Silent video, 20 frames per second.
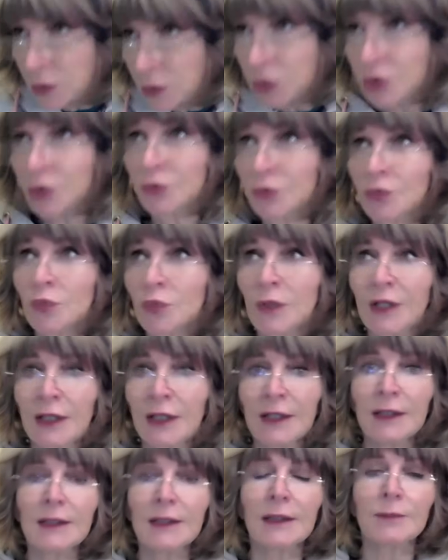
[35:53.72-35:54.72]
to
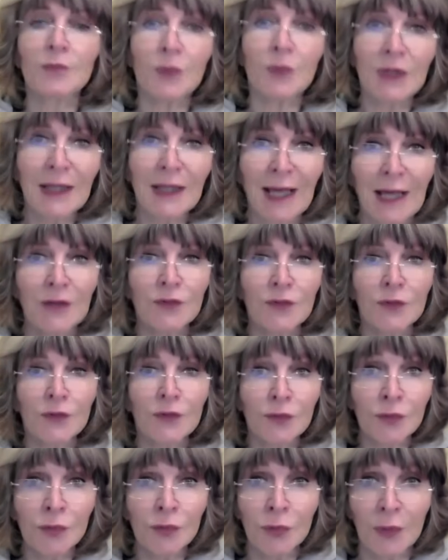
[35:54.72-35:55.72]
really get
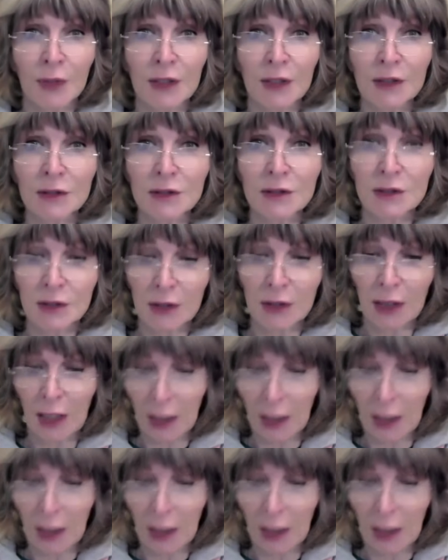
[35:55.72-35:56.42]
through it